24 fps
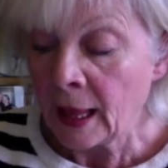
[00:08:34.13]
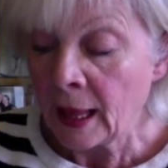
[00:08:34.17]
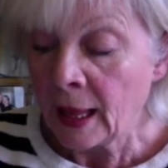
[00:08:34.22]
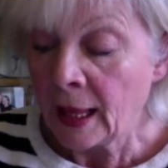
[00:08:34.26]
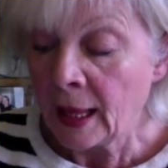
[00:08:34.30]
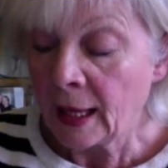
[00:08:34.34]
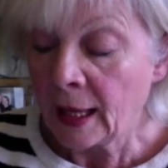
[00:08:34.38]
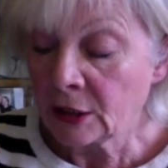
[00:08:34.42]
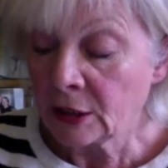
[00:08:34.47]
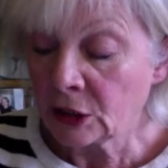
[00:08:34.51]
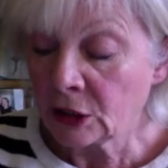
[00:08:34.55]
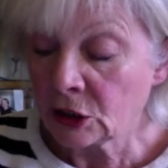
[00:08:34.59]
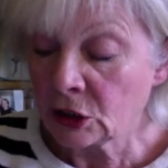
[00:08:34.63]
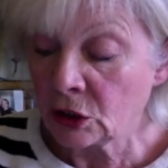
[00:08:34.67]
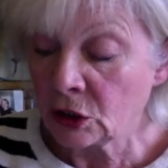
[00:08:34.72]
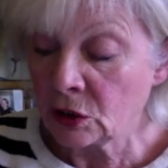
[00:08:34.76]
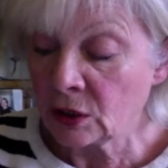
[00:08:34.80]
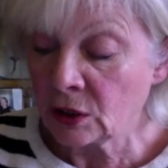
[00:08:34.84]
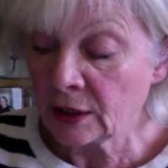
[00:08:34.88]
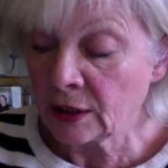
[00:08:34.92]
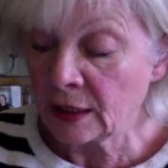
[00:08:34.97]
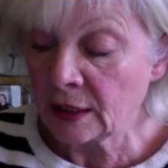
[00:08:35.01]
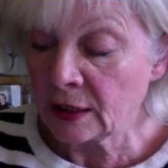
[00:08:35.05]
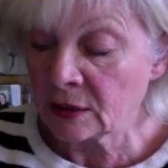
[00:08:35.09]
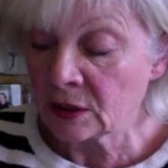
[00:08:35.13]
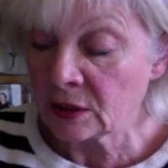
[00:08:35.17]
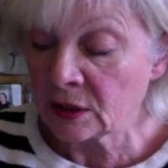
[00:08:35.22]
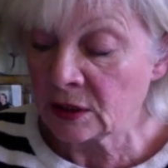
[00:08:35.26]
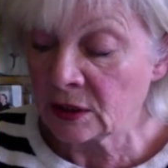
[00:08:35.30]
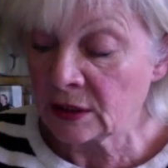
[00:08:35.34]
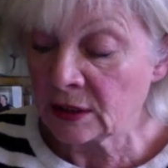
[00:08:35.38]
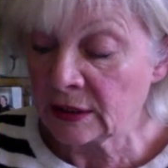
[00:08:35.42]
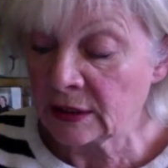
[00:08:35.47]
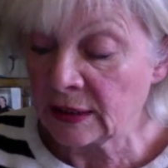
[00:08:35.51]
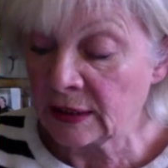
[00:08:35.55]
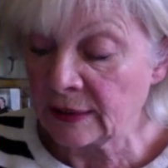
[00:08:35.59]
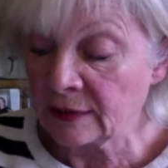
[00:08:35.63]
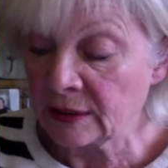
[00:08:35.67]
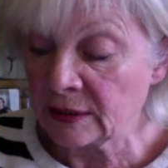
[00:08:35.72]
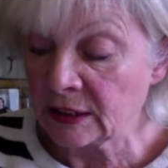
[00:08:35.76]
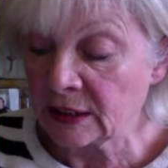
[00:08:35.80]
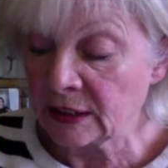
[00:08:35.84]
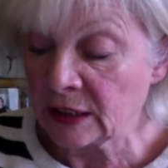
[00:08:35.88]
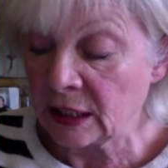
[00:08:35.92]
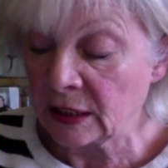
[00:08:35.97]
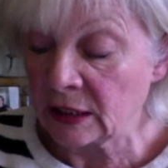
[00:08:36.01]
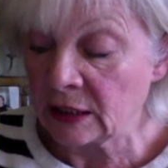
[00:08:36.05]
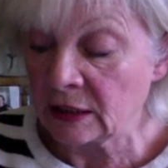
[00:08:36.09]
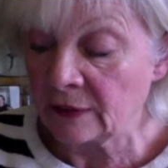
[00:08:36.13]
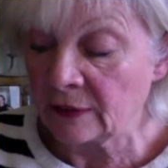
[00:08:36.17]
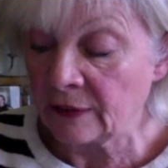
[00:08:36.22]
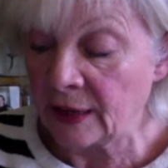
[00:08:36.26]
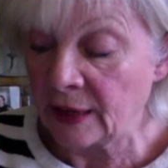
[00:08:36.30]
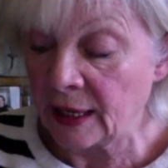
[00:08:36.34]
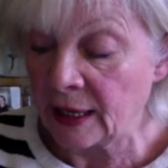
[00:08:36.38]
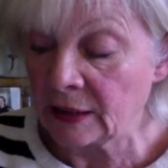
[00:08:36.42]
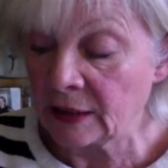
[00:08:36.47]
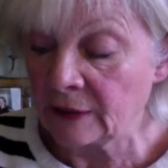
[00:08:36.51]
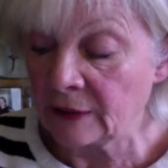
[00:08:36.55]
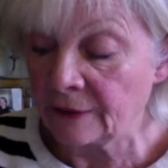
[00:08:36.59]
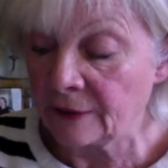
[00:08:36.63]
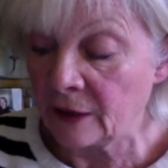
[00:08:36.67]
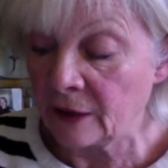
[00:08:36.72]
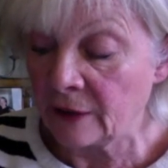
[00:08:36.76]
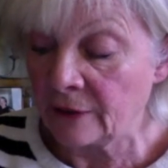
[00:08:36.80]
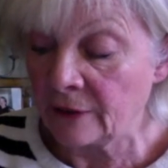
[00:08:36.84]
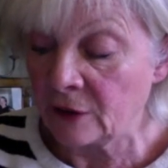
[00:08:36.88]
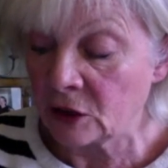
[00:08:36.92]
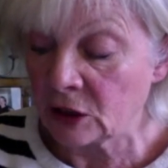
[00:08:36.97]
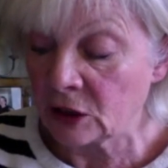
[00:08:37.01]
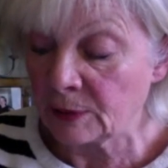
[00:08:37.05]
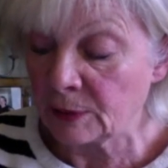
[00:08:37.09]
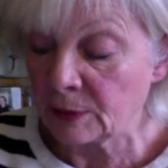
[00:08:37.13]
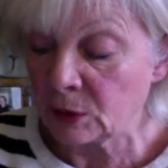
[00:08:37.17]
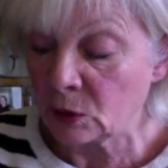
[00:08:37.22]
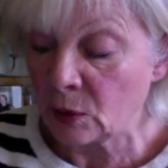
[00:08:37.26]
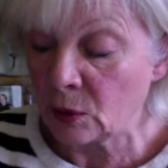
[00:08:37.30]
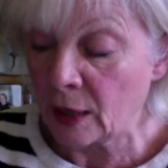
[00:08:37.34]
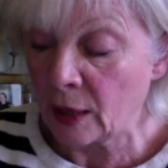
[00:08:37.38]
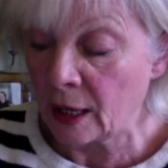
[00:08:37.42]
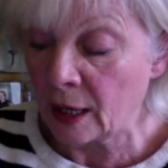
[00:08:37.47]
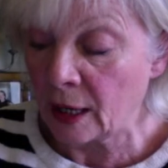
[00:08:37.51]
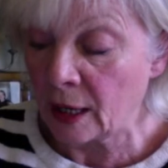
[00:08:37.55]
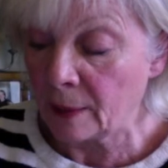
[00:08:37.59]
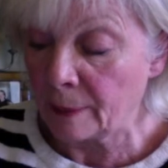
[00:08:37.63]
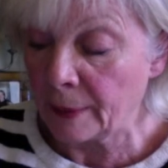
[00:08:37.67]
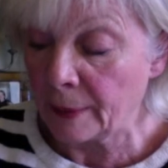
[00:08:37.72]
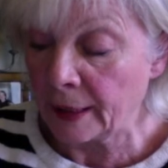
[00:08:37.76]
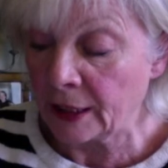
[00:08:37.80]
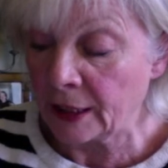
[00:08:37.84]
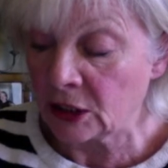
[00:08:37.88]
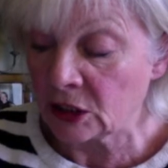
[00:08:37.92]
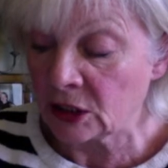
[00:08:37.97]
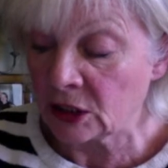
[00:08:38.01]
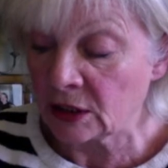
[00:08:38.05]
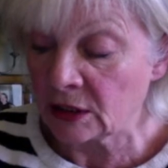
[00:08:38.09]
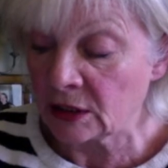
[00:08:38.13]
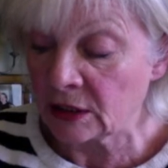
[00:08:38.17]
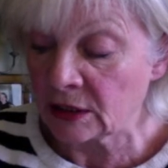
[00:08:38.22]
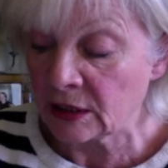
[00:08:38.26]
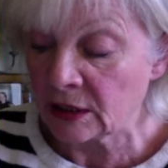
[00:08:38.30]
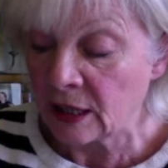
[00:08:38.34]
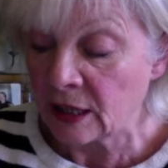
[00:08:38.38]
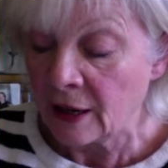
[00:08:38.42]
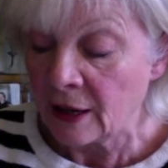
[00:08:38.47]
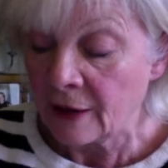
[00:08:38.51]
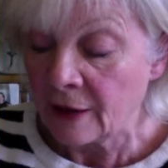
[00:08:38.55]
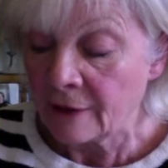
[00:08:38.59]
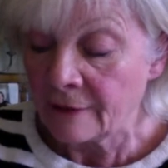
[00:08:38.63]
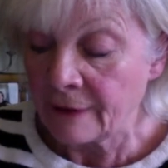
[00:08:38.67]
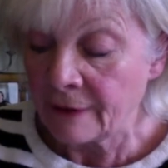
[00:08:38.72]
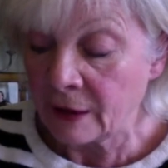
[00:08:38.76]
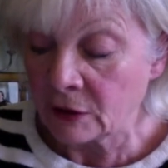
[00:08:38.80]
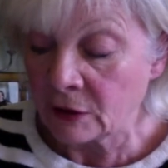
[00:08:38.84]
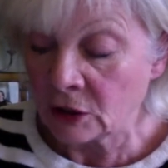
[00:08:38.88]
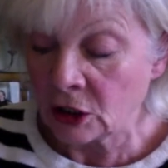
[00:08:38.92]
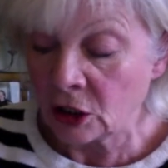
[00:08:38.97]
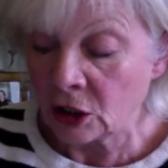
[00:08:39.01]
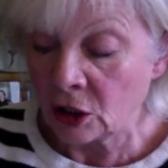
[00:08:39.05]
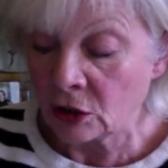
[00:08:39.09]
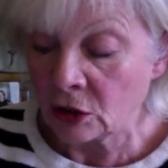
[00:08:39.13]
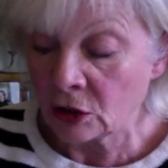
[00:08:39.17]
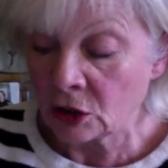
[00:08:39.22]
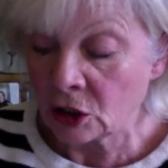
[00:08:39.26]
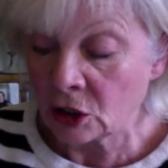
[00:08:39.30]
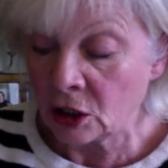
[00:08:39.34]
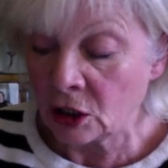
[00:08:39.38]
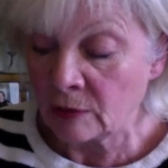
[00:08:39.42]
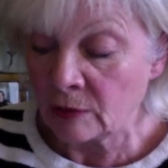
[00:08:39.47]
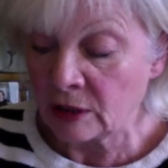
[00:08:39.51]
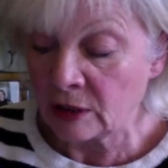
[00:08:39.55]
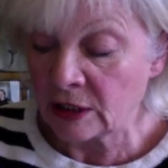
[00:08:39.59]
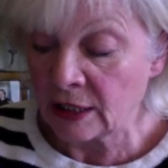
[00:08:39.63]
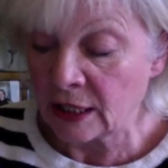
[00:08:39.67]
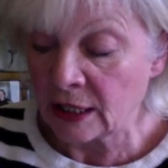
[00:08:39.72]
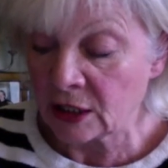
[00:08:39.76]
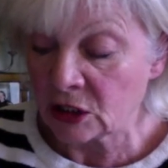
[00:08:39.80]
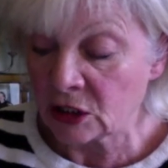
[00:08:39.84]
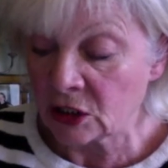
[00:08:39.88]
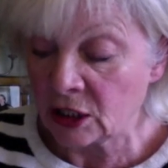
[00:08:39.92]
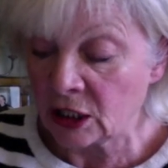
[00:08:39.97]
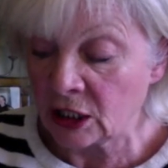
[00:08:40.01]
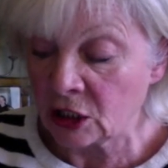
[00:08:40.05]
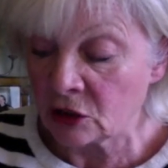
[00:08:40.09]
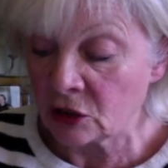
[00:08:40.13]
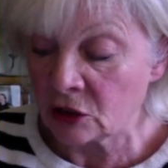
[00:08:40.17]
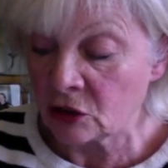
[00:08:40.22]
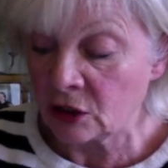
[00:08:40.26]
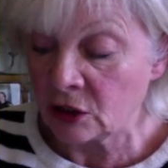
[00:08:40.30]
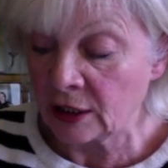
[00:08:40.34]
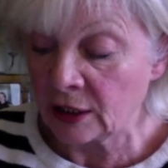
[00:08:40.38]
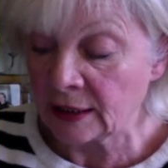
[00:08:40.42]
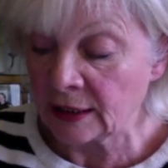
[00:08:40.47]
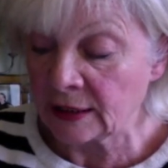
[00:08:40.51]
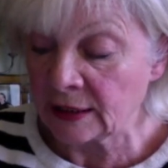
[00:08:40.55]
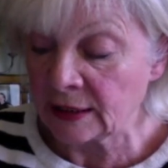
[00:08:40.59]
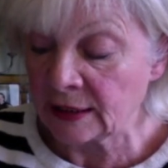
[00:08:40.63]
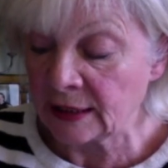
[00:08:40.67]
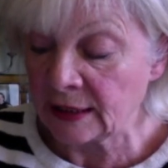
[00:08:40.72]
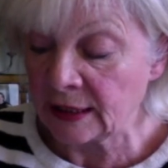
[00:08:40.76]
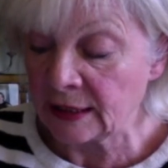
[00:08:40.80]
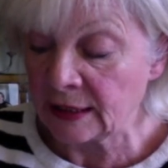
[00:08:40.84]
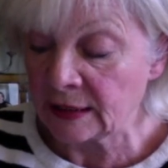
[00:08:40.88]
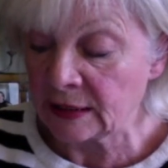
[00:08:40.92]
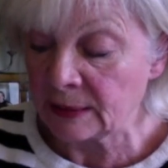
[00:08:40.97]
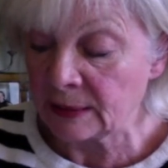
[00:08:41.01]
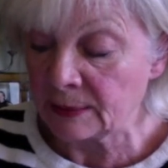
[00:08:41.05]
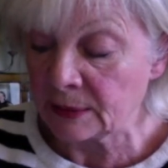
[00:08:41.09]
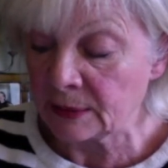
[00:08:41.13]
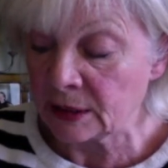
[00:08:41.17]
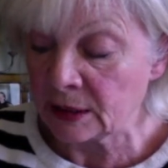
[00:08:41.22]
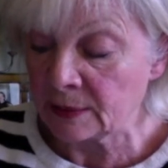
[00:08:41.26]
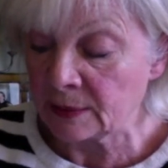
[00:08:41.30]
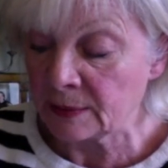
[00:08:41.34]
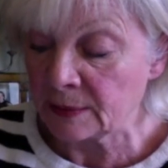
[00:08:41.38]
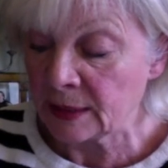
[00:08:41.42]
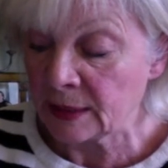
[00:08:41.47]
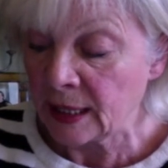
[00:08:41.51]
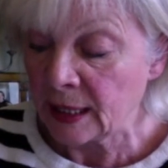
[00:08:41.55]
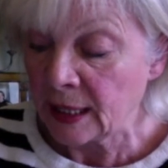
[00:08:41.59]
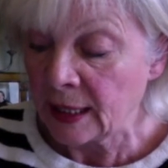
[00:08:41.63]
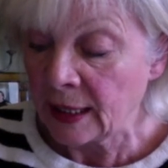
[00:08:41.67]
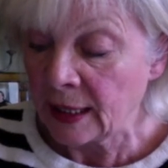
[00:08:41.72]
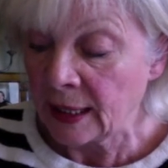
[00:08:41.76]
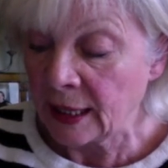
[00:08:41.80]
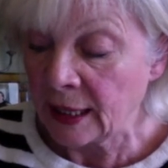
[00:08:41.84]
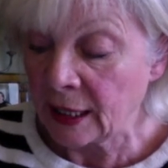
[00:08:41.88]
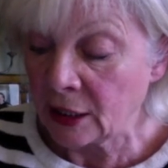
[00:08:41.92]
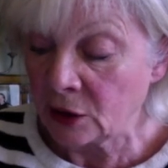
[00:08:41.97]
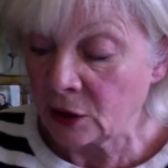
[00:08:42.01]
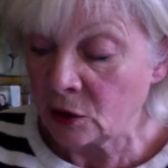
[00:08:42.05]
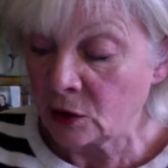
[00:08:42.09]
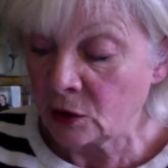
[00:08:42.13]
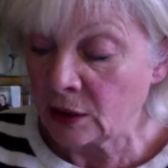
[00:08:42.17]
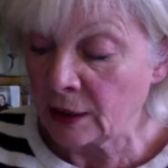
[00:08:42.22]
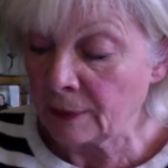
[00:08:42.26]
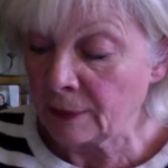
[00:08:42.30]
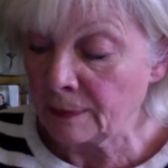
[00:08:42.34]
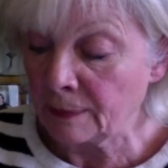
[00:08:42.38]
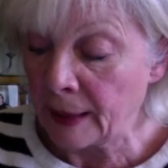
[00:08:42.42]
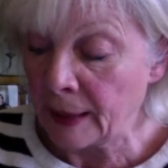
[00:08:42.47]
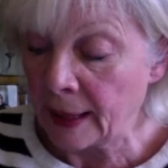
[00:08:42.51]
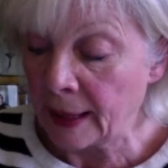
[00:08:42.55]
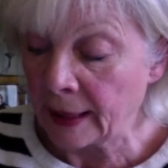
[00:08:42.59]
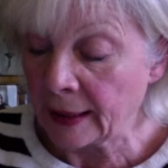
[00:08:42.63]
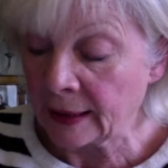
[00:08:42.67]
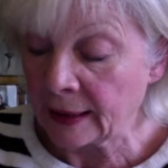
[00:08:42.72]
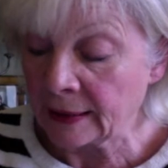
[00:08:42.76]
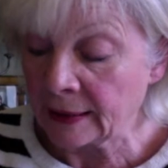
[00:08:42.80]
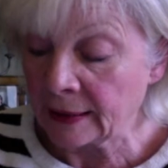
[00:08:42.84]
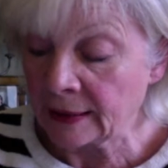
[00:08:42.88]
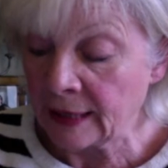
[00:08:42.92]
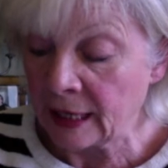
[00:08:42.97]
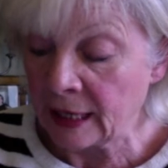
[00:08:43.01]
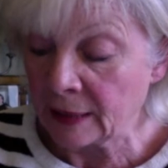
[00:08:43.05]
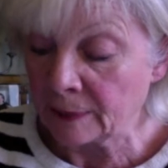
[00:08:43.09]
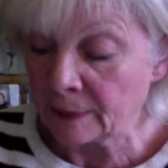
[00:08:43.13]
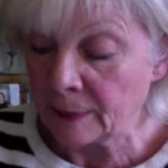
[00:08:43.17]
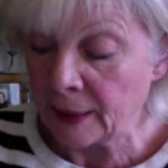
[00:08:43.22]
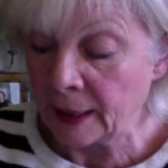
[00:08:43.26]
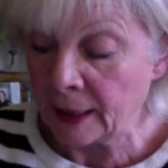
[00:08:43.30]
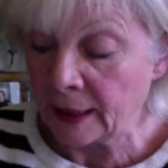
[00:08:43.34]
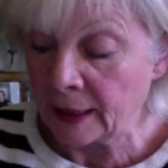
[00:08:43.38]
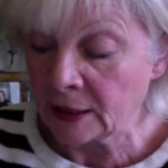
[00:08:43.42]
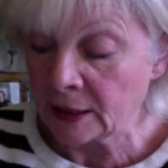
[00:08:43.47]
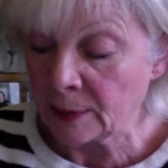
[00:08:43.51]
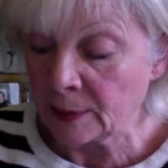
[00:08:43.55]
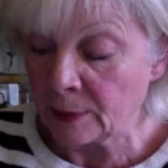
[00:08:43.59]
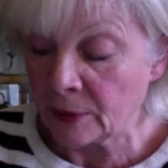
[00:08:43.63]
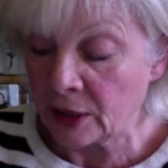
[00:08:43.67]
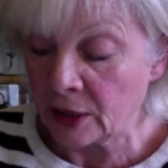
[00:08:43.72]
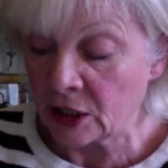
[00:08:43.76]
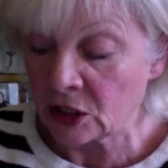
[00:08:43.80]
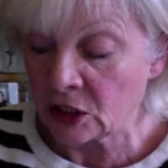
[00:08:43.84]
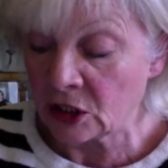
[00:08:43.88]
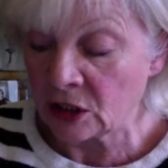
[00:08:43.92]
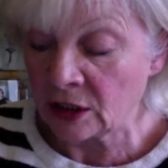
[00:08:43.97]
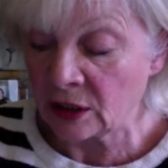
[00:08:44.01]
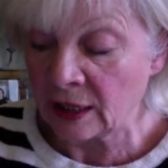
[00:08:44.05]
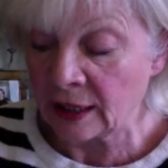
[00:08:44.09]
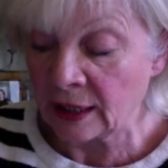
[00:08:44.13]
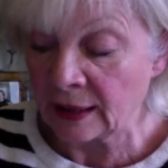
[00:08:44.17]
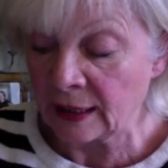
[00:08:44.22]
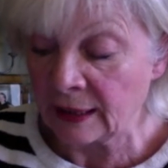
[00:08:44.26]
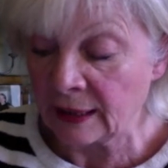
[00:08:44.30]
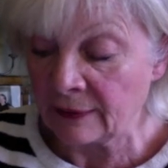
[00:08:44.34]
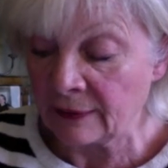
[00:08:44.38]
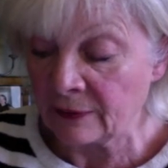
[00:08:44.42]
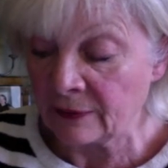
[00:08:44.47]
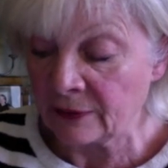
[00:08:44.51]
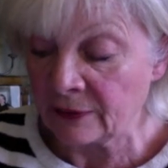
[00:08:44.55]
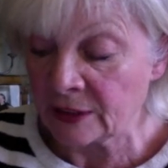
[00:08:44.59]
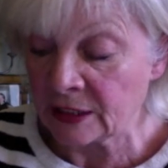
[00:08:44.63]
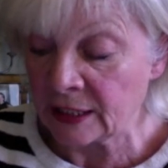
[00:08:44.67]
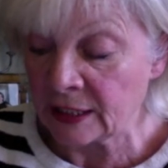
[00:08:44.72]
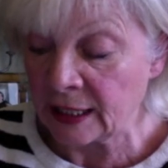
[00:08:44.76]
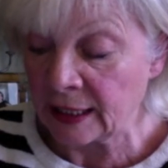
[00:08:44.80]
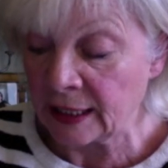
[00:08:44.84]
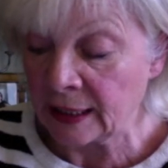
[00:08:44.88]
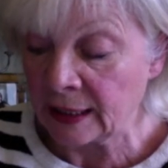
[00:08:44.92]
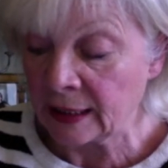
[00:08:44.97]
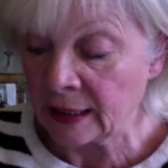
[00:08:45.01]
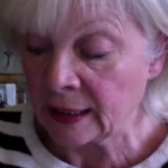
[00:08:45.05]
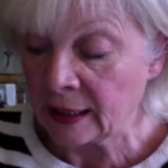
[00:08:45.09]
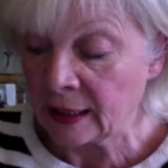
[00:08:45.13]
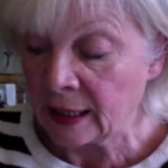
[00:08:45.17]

And a 2007 study of 85 hospital outpatients found a long-term reduction in chronic disease symptoms, including back and neck pain, depression, and even fatigue,